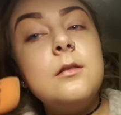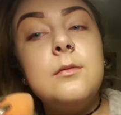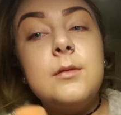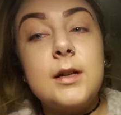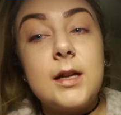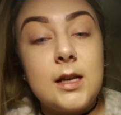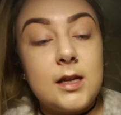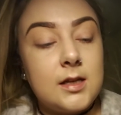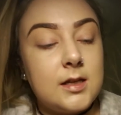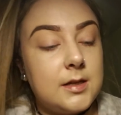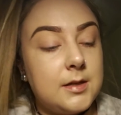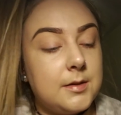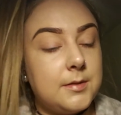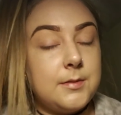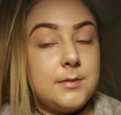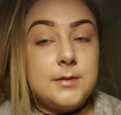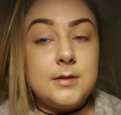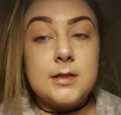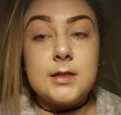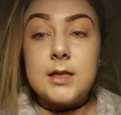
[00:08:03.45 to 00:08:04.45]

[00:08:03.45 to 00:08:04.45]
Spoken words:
we're gonna use